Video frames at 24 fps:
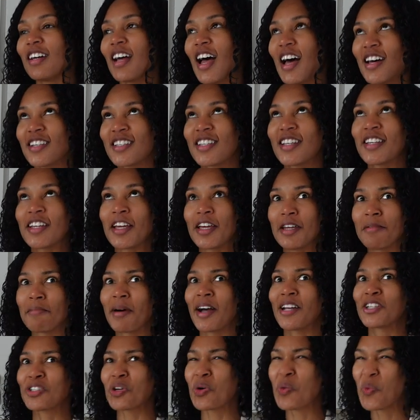as in
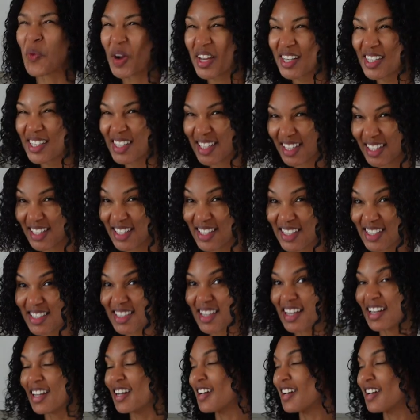my 20s,